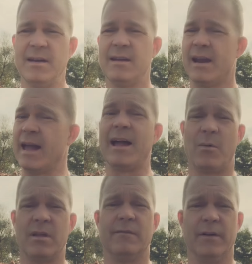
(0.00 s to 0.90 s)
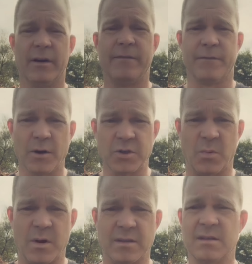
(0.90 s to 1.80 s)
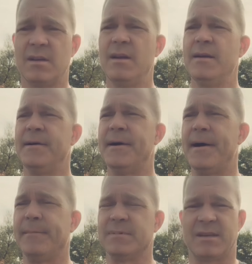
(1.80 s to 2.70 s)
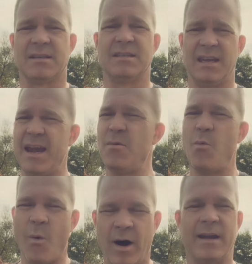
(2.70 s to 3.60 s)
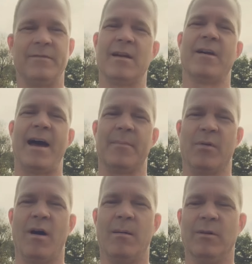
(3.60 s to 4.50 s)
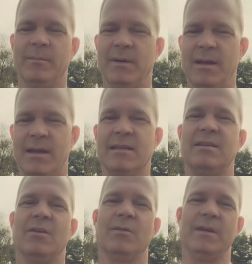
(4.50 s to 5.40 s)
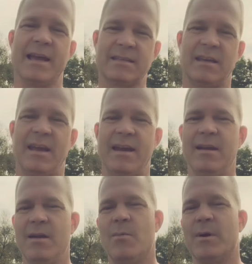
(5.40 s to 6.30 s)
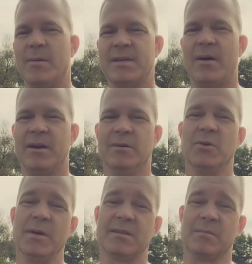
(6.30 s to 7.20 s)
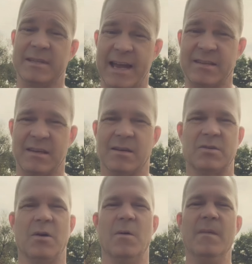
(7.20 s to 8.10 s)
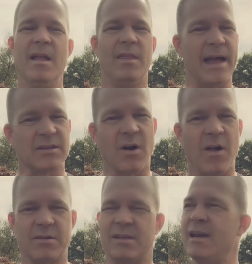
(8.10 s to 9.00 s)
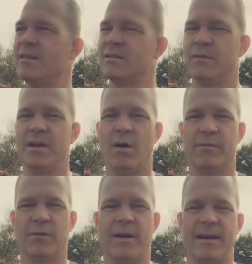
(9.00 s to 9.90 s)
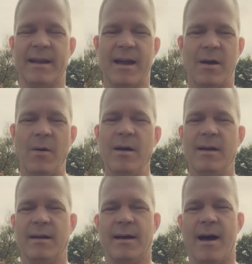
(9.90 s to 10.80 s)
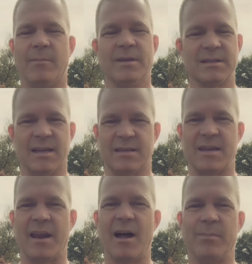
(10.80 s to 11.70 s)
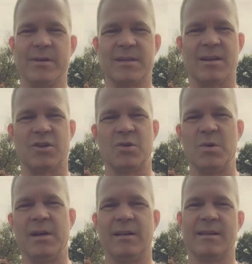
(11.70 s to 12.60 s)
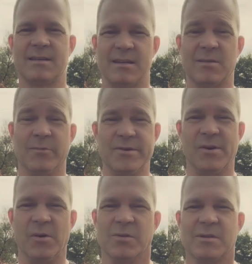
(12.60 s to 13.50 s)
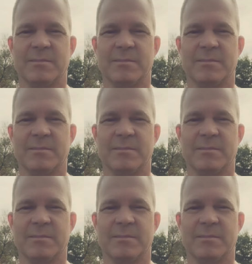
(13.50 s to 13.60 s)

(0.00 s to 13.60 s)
and I got one of the very first ones. Since day 1 I've never had a problem until yesterday when I was out here doing some testing. So that's all I'll say in this video for right now. Let's get set up, let's get shooting, and let's get some results.